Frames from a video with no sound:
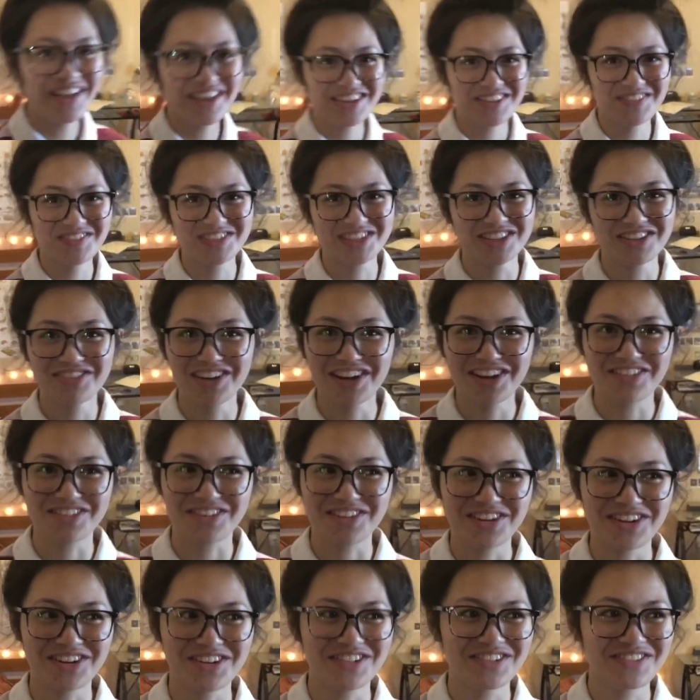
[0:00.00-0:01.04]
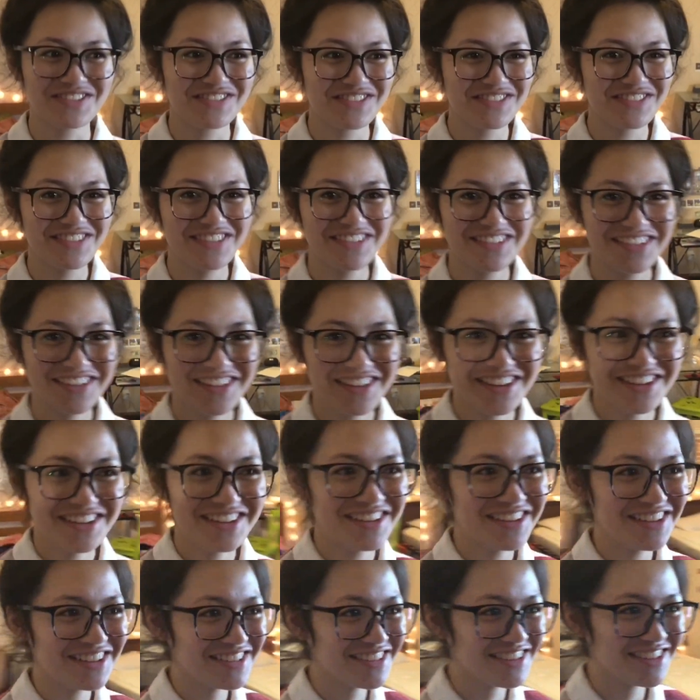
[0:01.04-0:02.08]
Welcome to my room.
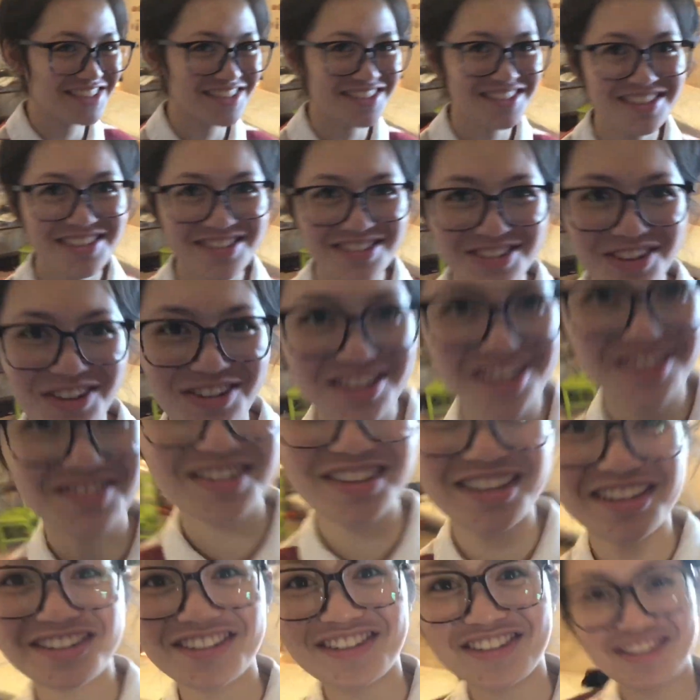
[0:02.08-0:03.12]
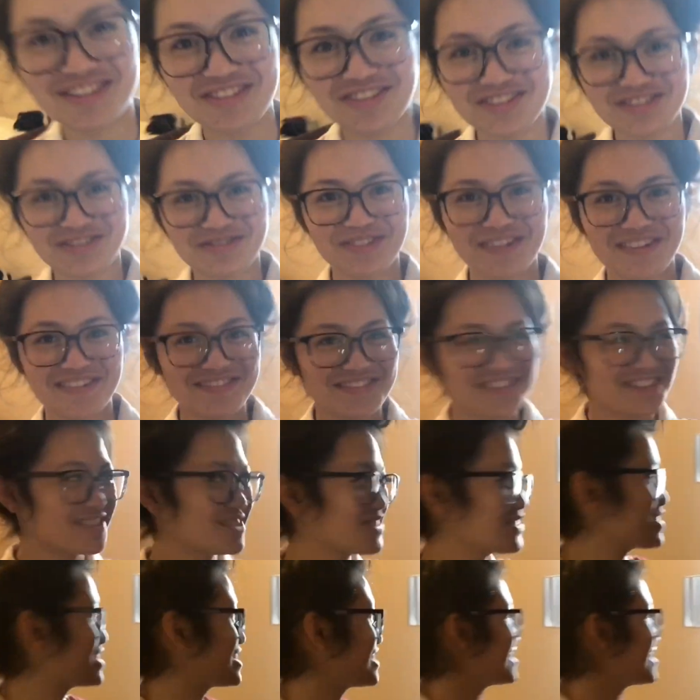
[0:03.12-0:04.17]
Just hold on right there. Just don't move. Just don't